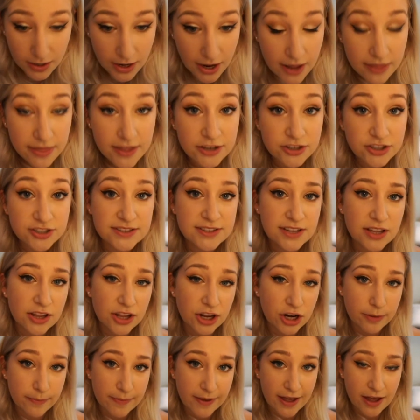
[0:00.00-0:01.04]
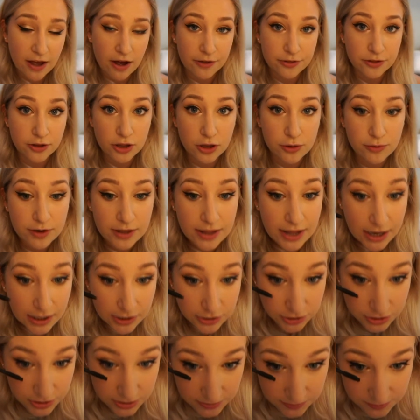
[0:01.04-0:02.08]
And then just a little bit on the lower
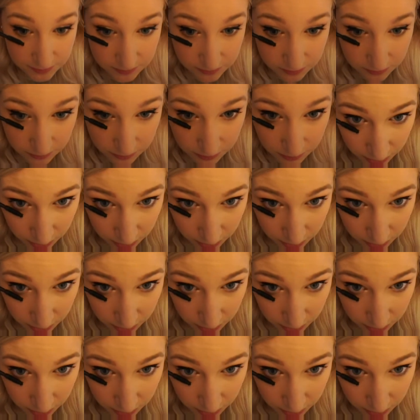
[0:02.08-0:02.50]
lashes.